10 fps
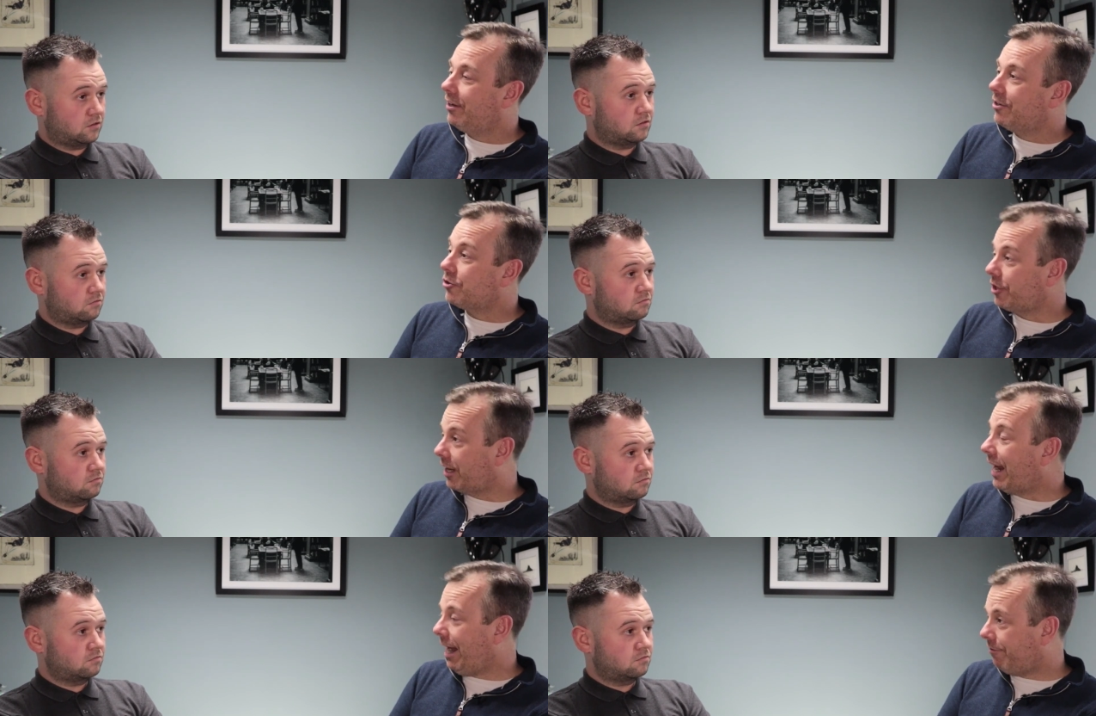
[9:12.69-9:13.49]
Speaker 1: So you're going
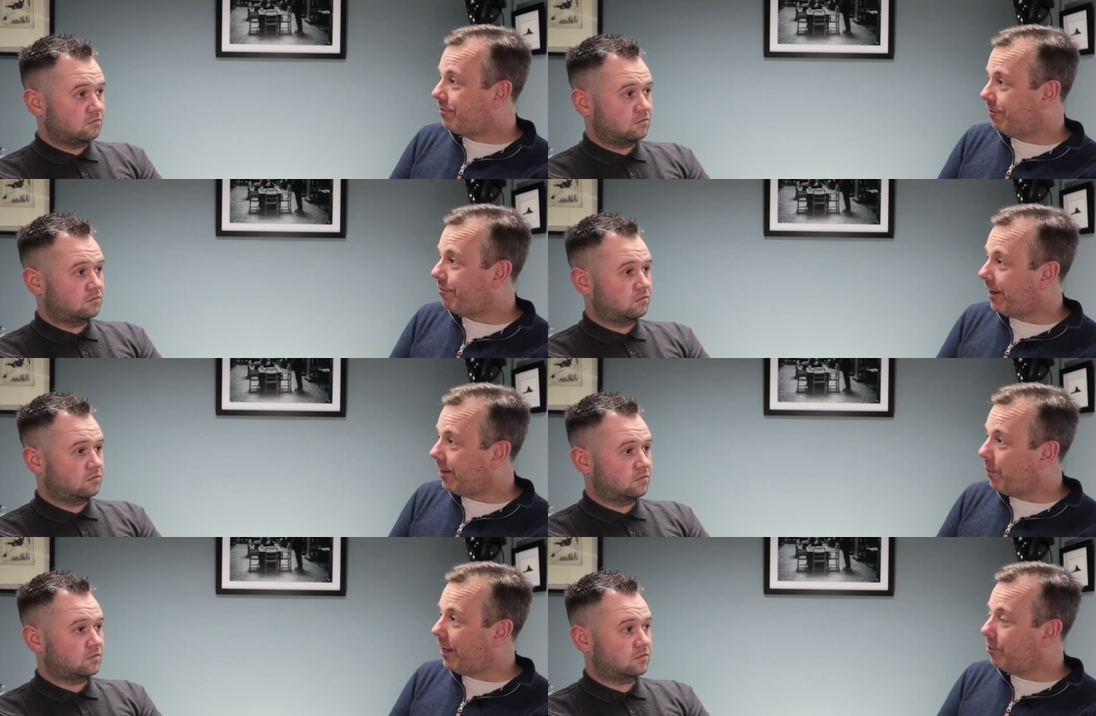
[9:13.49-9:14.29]
to have to find a
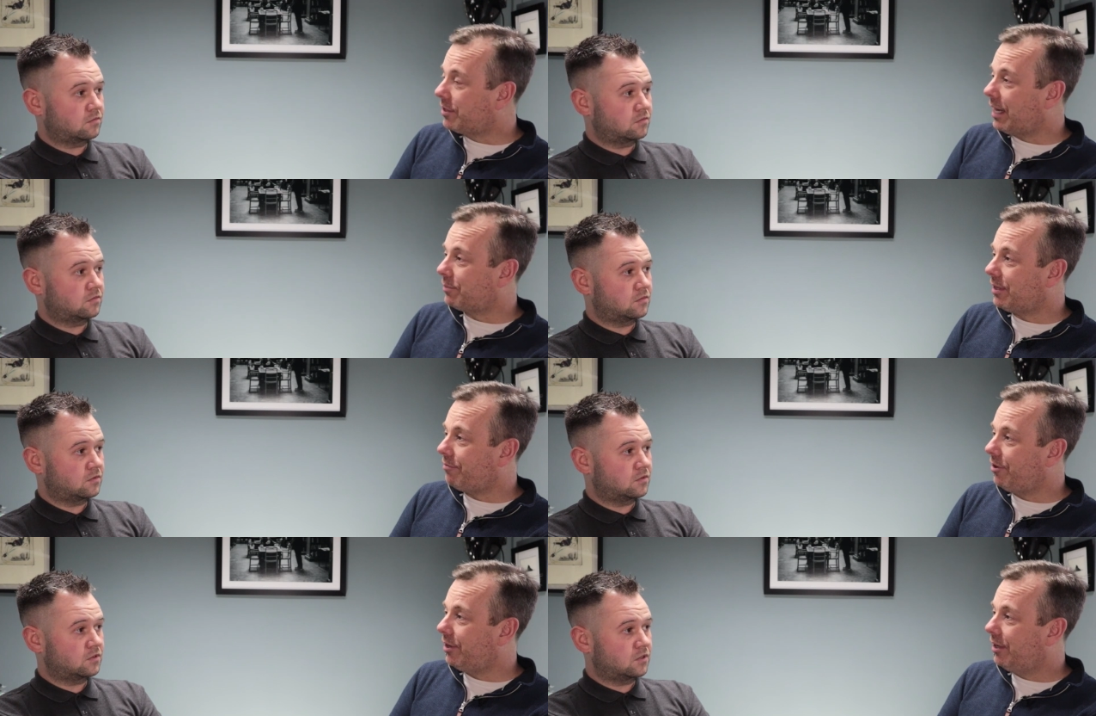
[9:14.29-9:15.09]
way to adapt, haven't
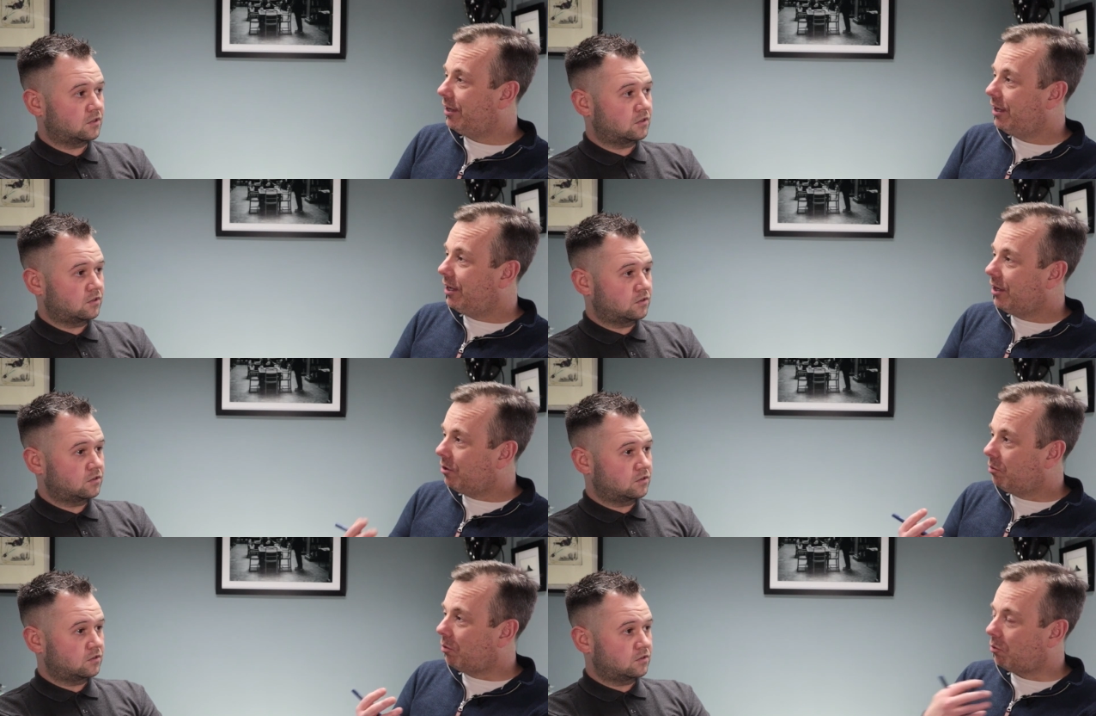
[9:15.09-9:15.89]
you?
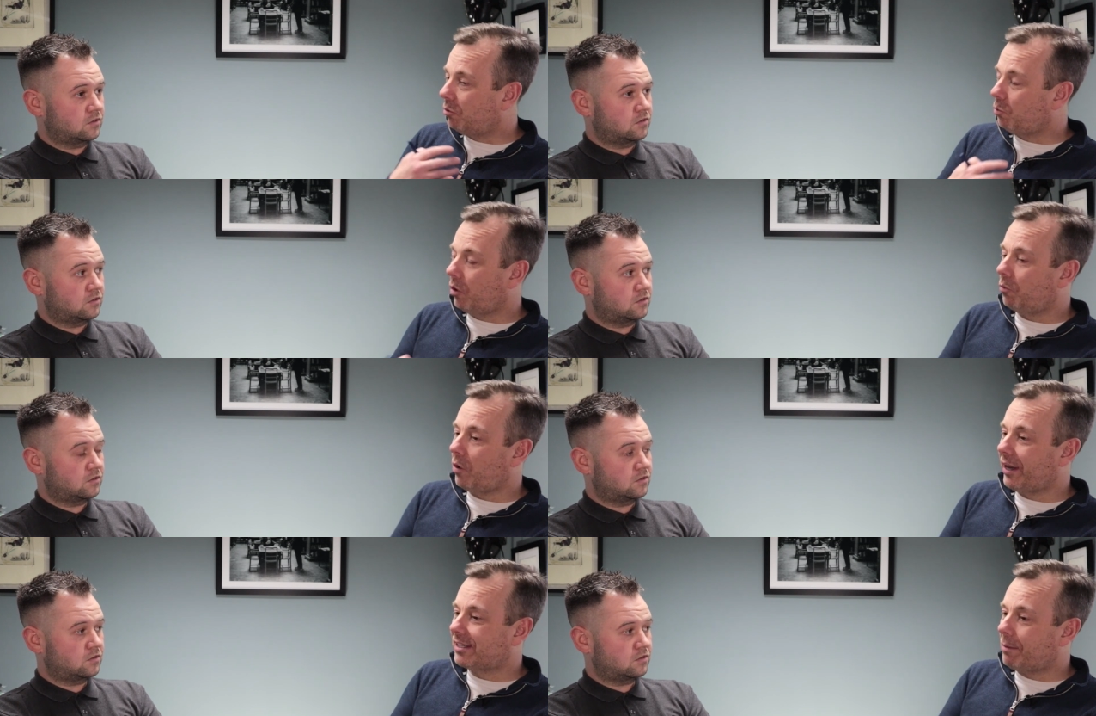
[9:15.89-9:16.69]
what, one
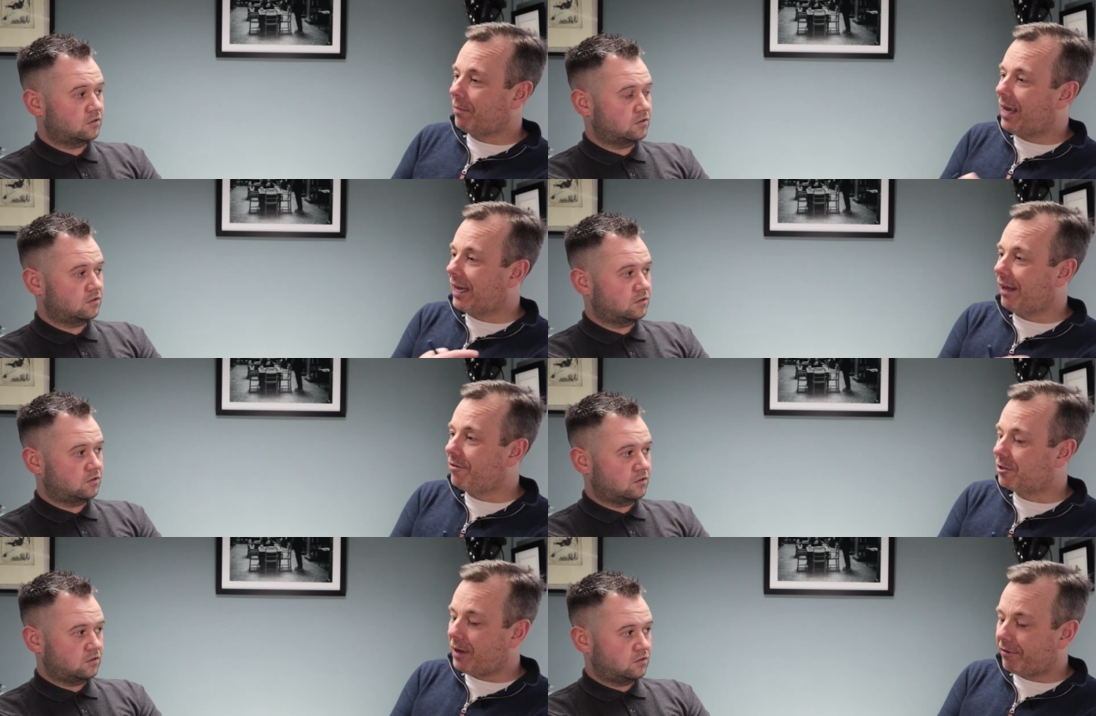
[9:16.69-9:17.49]
example I gave
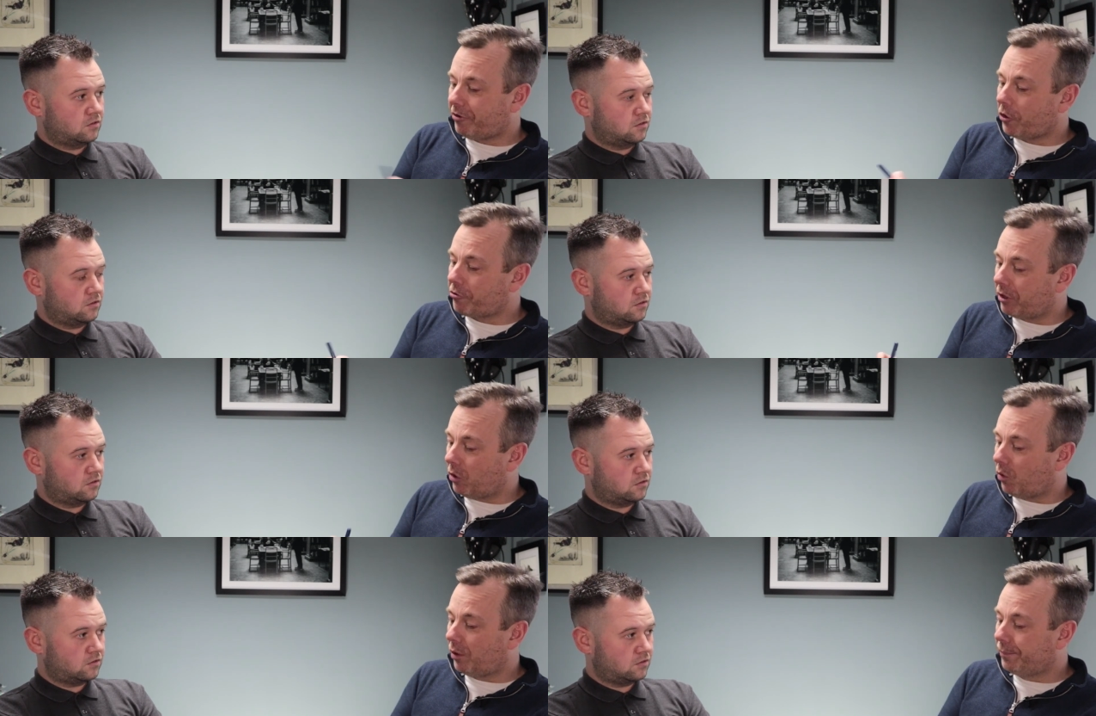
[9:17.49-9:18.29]
is my father-in-law